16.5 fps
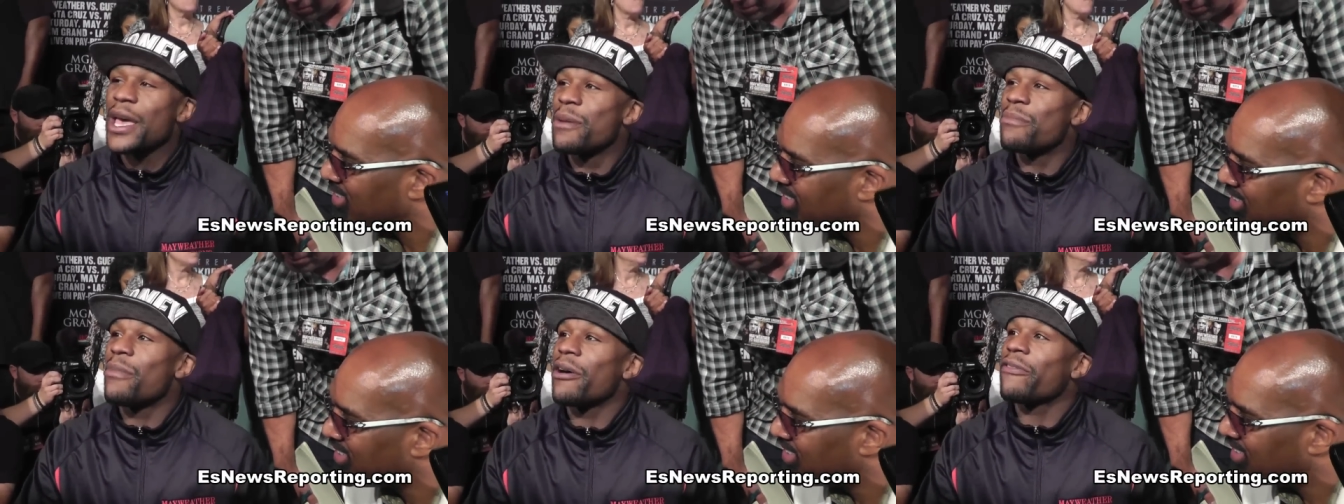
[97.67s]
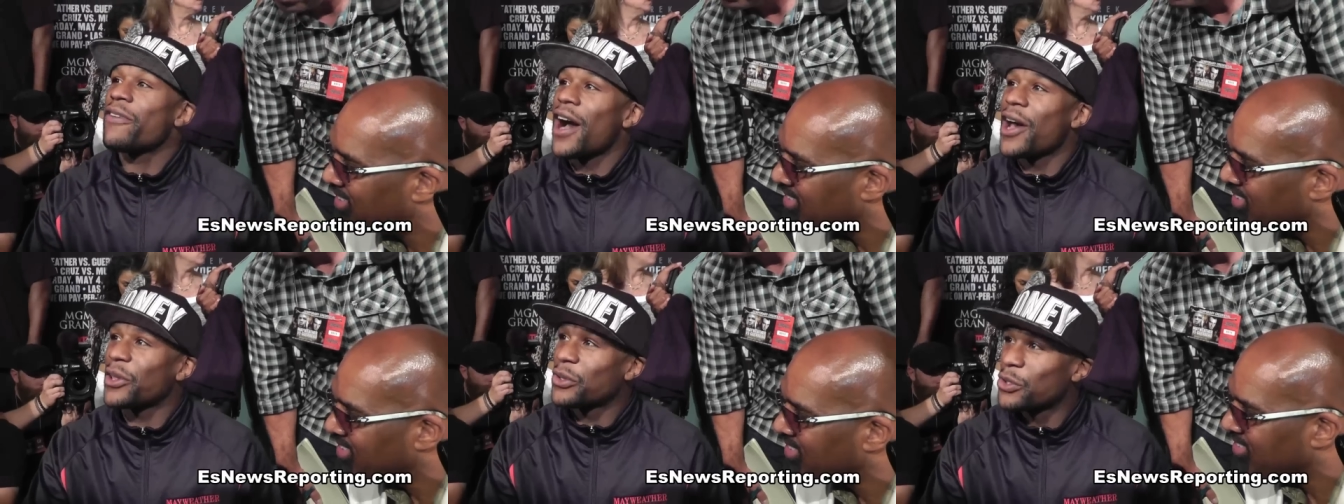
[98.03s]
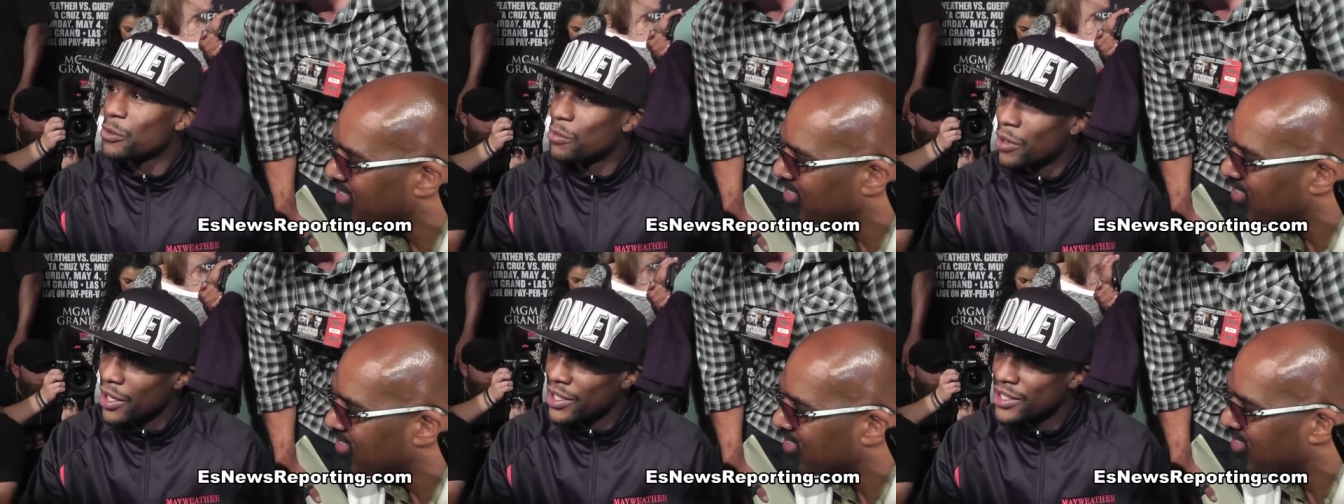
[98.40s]
and my father,
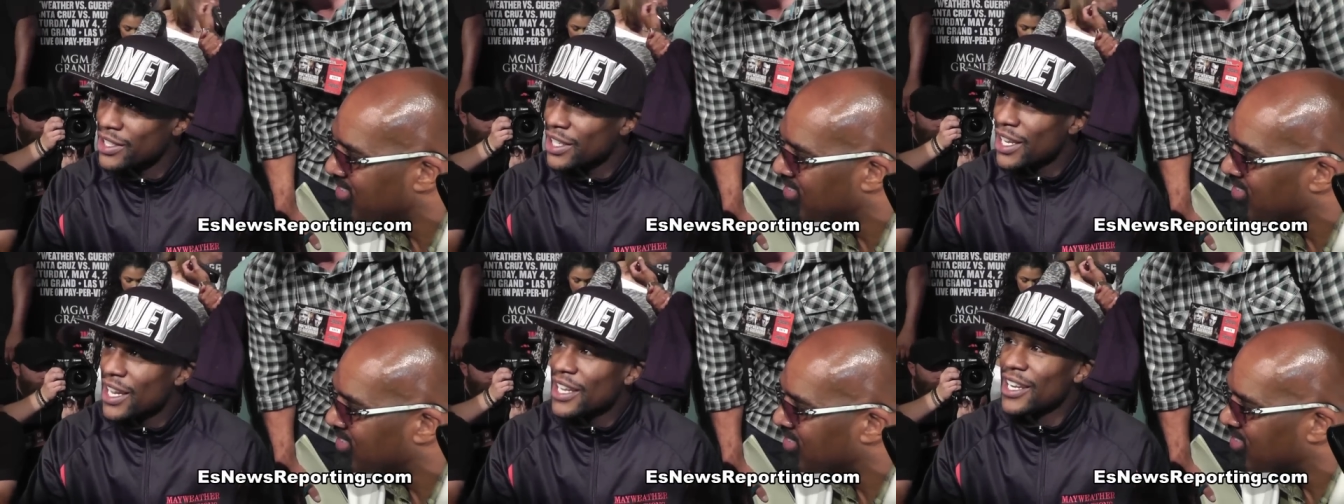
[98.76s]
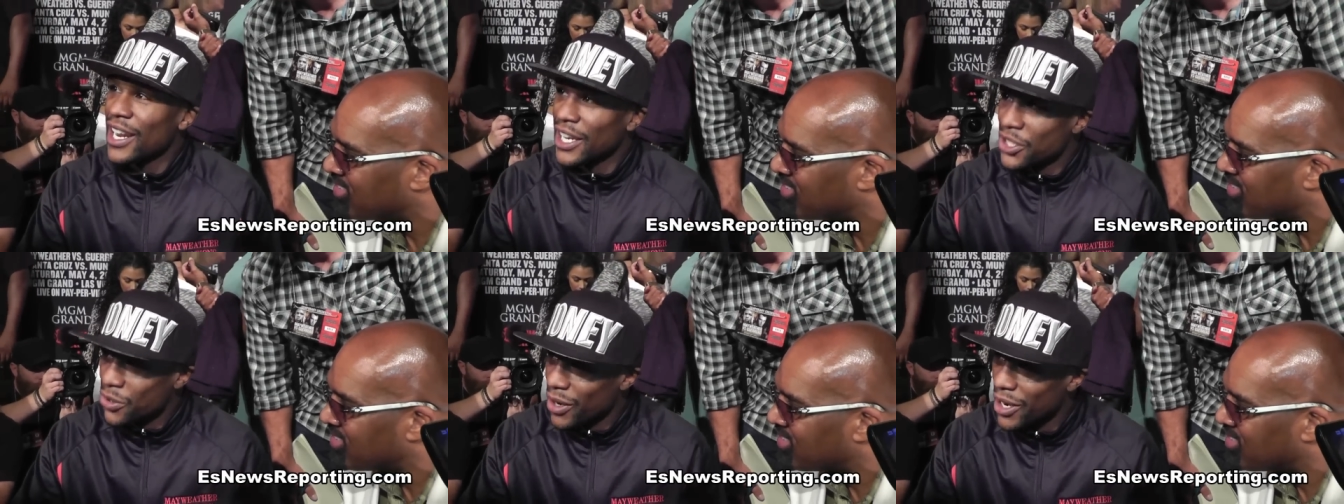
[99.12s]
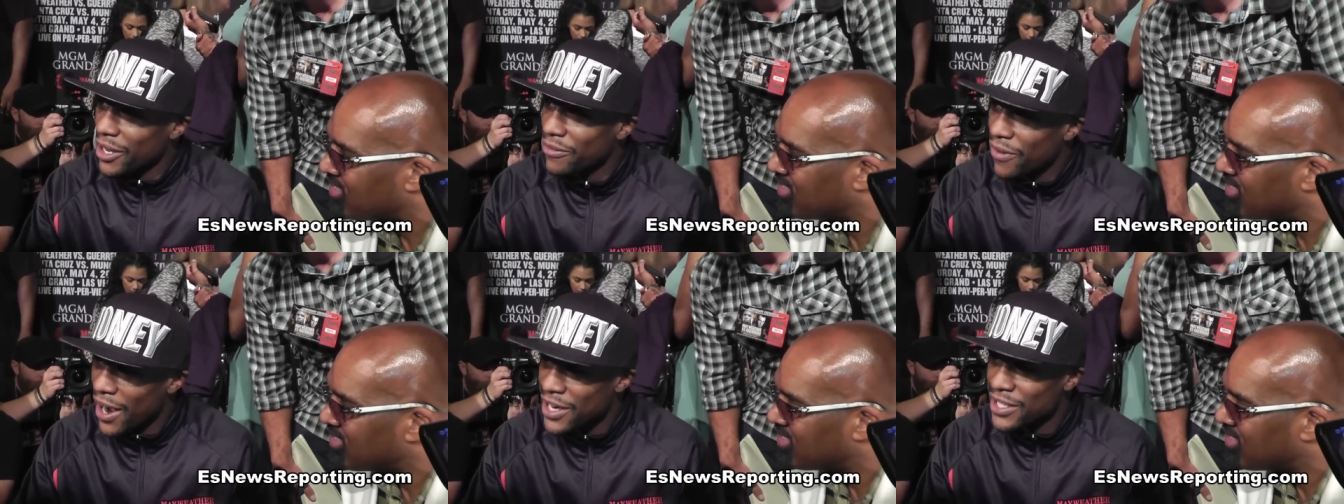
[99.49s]
two brothers, they
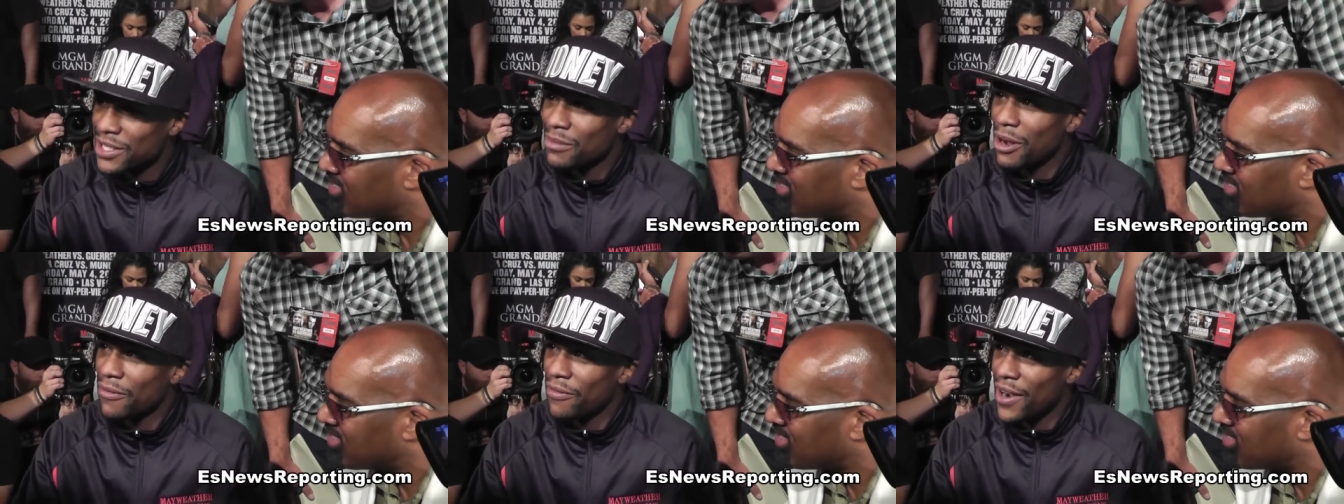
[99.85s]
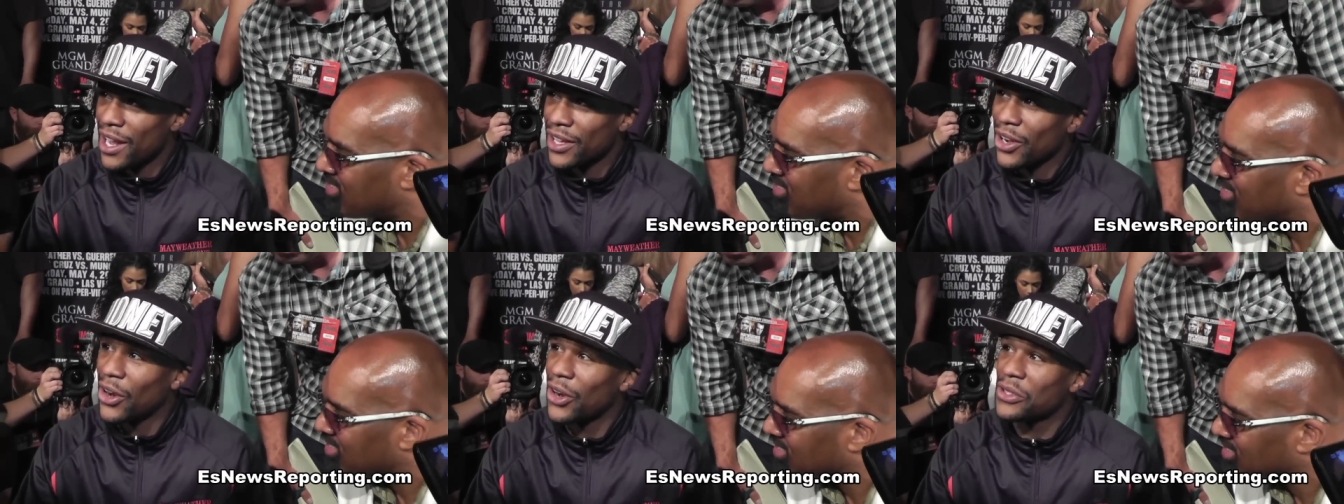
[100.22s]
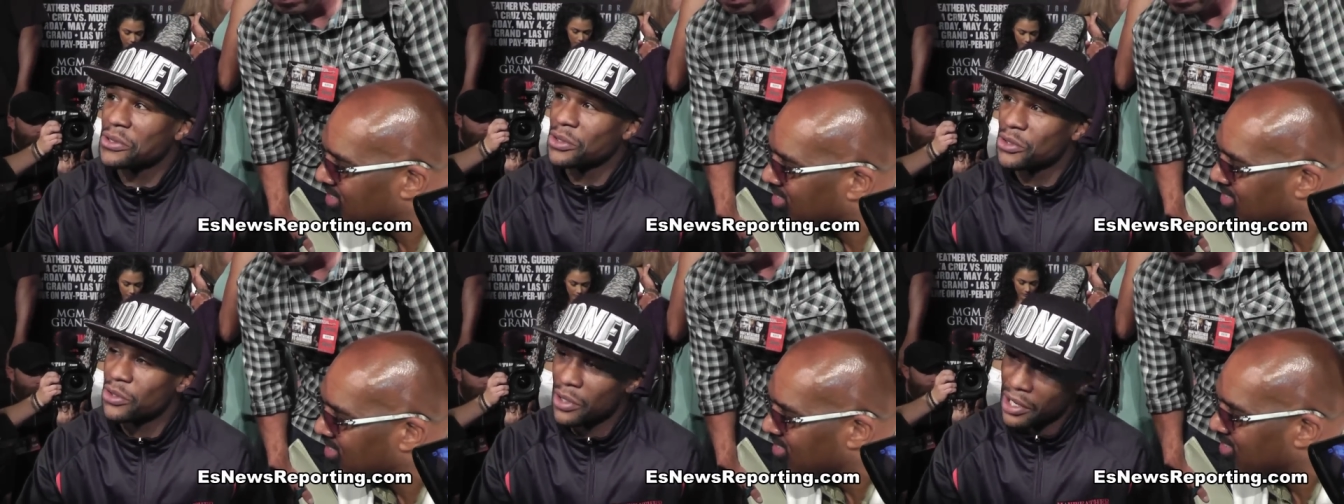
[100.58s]
train the fighters, and my father
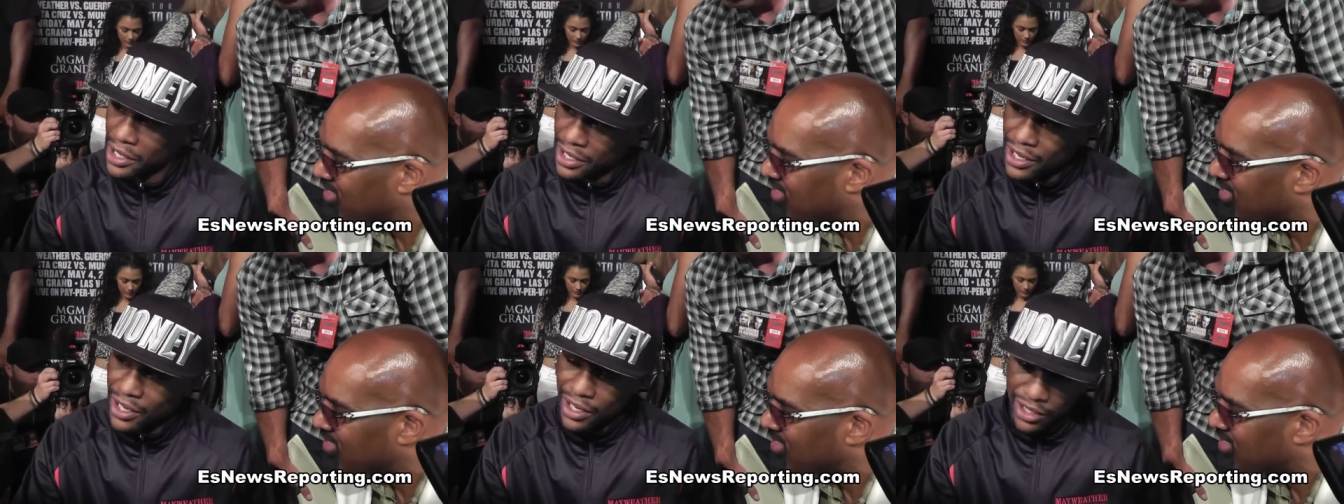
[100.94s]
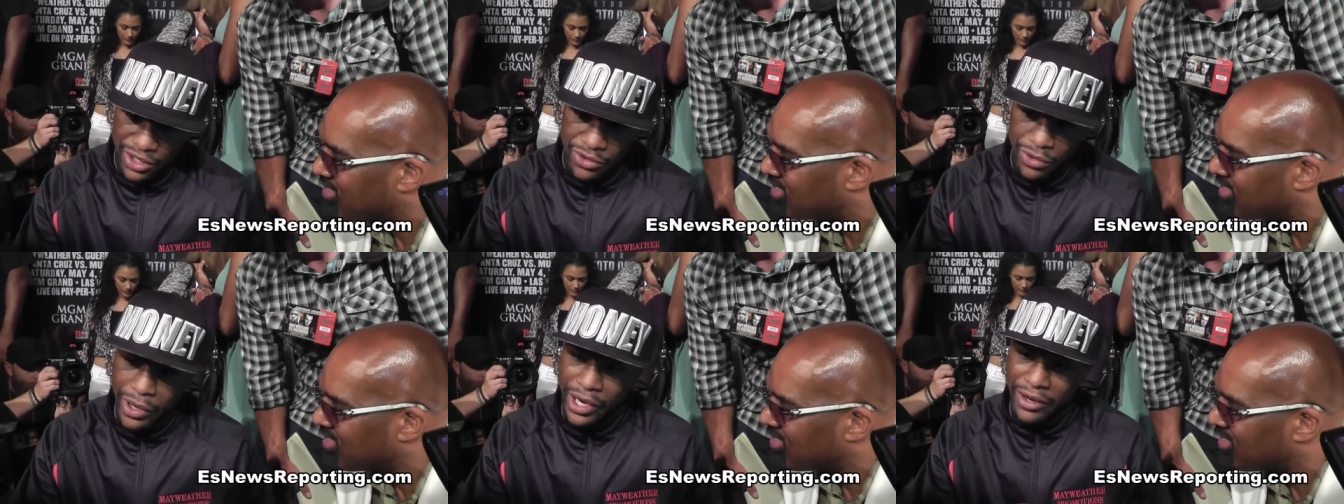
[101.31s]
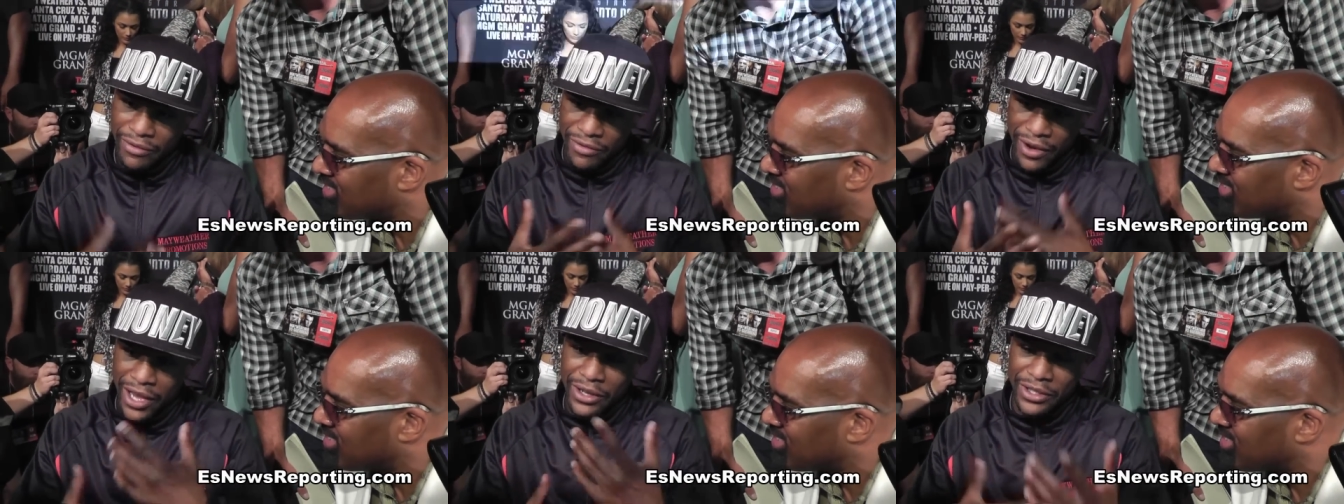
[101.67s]
also train
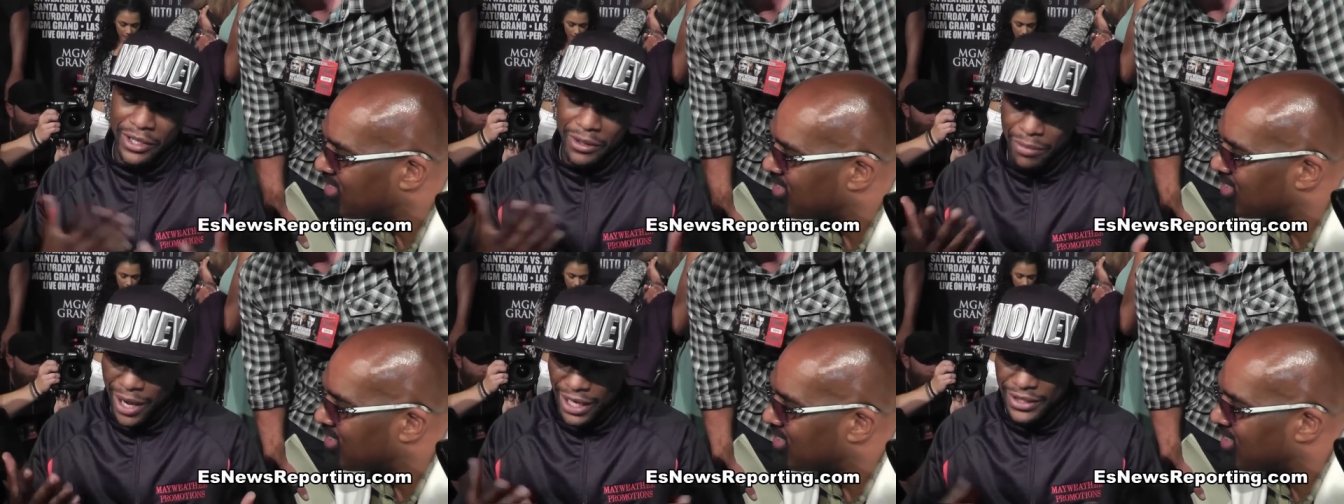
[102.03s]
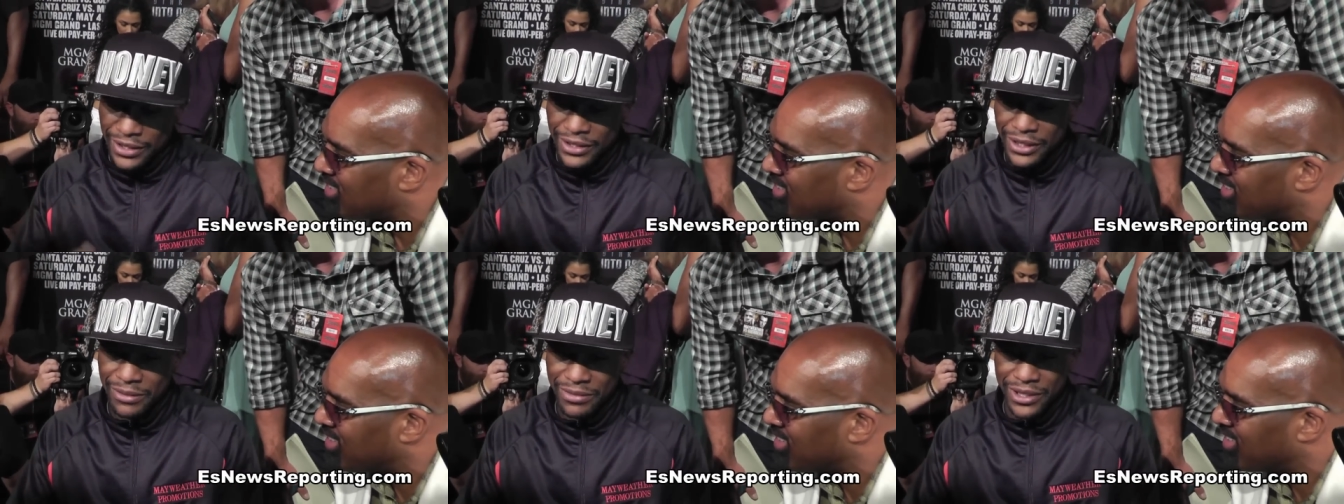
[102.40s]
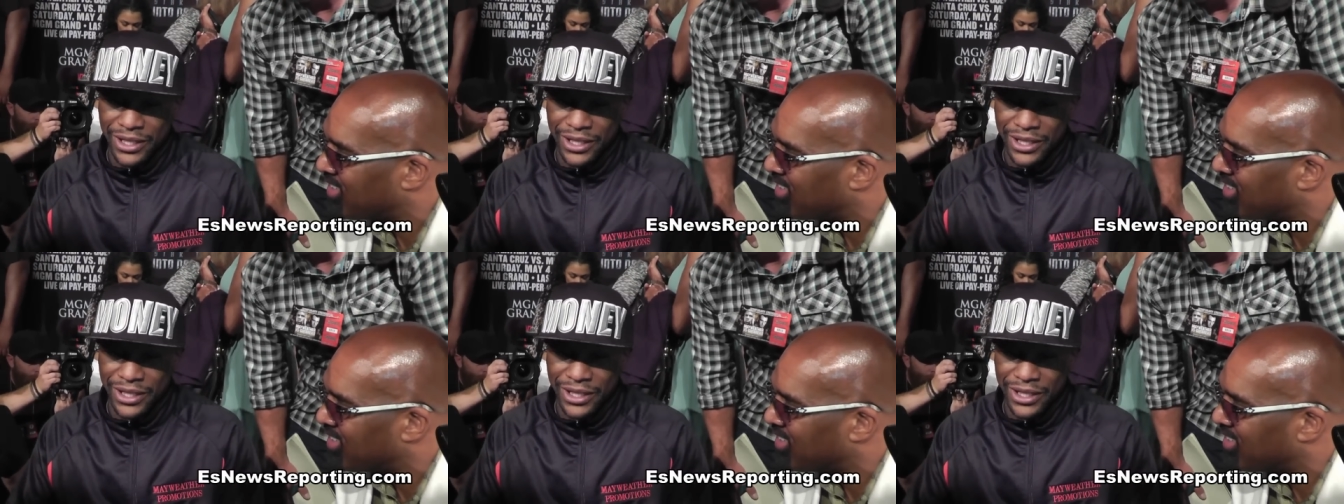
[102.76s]
train fighters in the boxing gym.